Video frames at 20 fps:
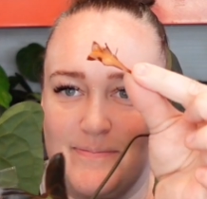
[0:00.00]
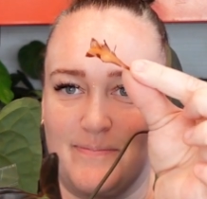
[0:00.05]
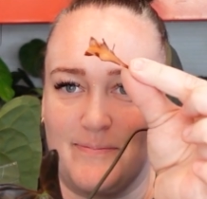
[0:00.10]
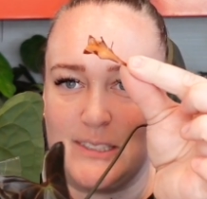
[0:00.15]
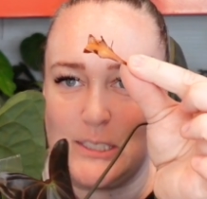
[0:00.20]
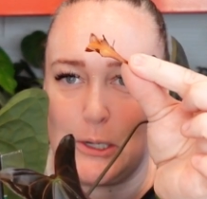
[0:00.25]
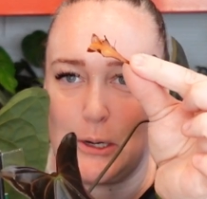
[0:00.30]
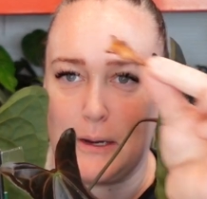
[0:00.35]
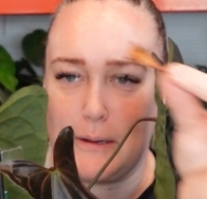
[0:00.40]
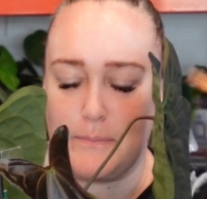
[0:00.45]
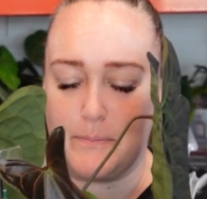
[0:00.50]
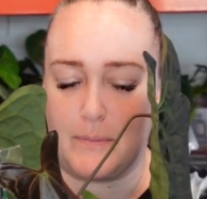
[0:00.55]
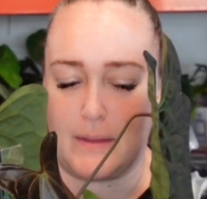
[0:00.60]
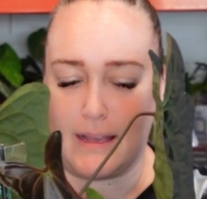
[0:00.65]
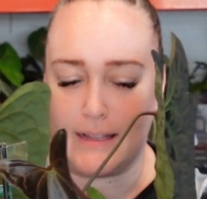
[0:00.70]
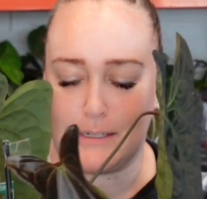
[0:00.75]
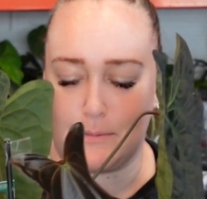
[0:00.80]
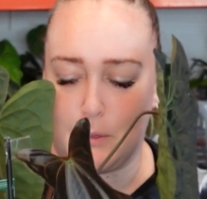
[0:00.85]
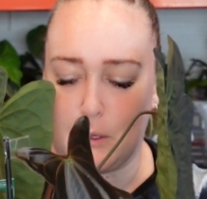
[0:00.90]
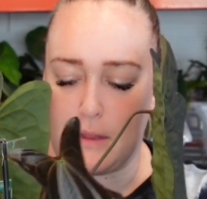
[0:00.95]
sorry,
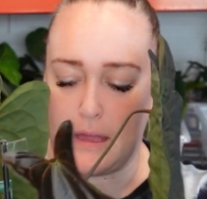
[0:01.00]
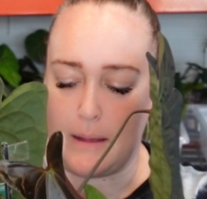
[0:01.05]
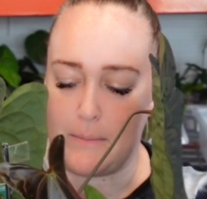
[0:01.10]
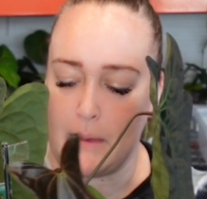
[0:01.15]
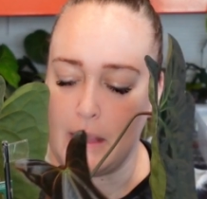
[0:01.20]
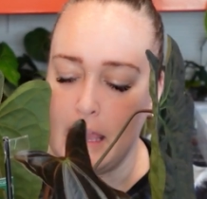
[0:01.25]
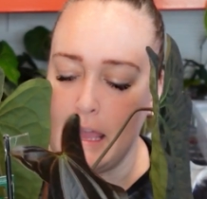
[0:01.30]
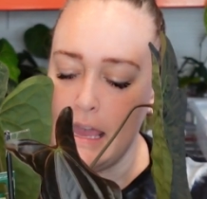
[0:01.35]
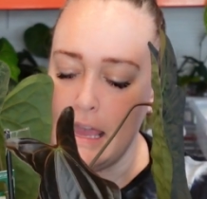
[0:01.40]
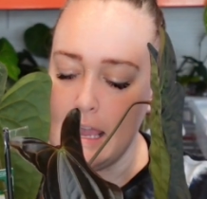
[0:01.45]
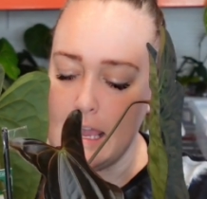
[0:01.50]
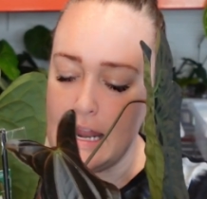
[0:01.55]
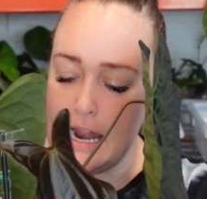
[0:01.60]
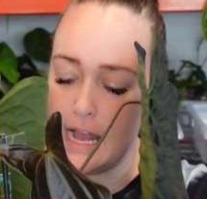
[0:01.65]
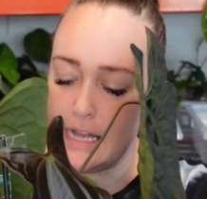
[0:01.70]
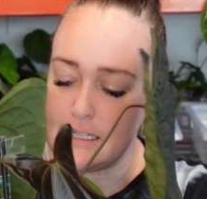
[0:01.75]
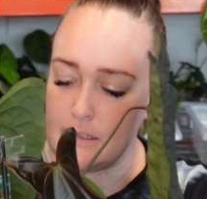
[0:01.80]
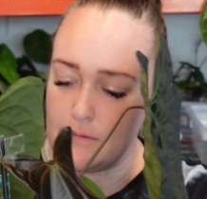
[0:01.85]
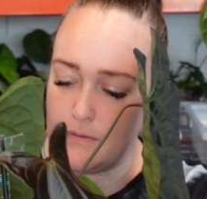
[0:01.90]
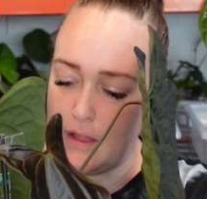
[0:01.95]
had to pull that. It
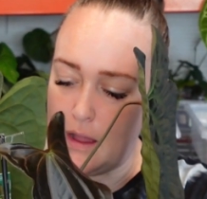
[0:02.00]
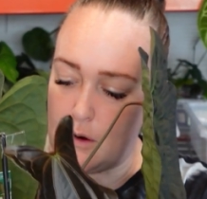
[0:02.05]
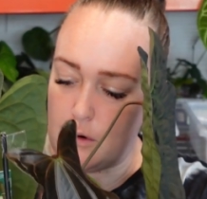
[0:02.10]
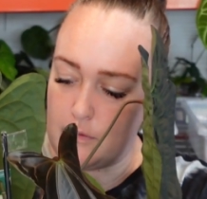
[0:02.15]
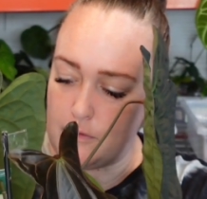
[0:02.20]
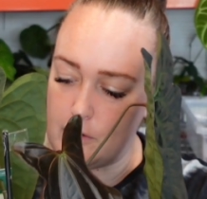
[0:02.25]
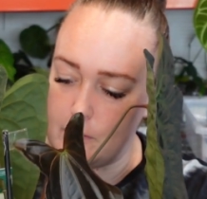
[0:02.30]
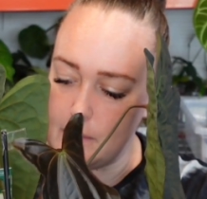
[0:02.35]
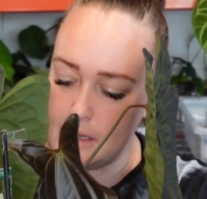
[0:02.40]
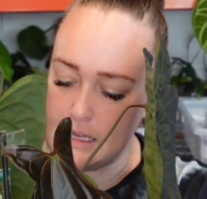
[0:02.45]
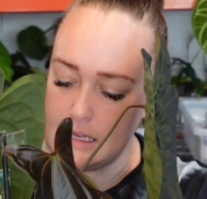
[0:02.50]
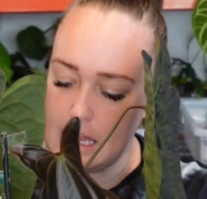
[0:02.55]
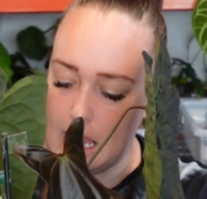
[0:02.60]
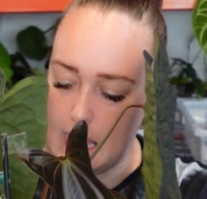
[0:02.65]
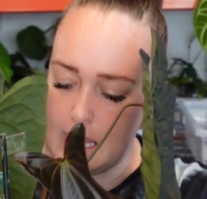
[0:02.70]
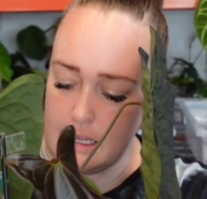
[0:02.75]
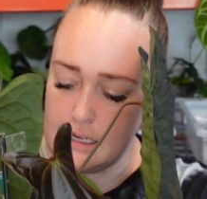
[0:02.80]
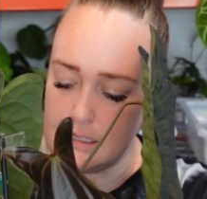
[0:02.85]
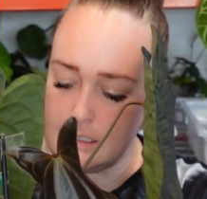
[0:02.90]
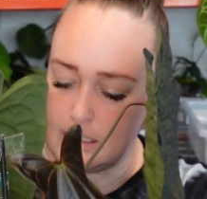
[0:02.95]
hasn't flowered for me
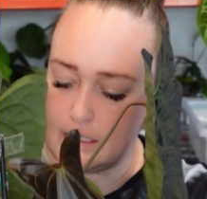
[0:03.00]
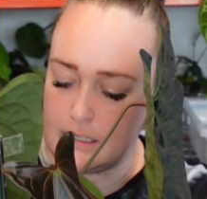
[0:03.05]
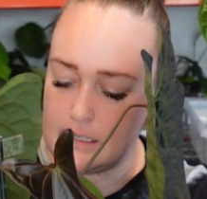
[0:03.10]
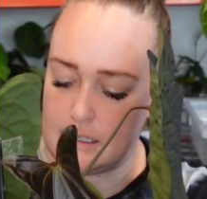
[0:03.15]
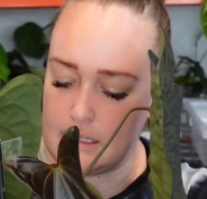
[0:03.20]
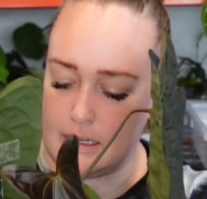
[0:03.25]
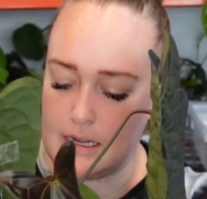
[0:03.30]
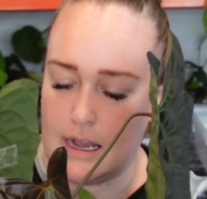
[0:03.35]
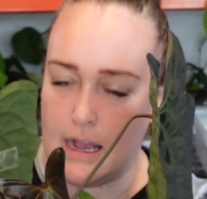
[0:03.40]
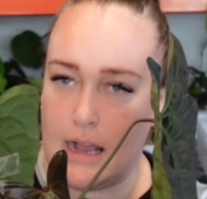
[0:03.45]
yet.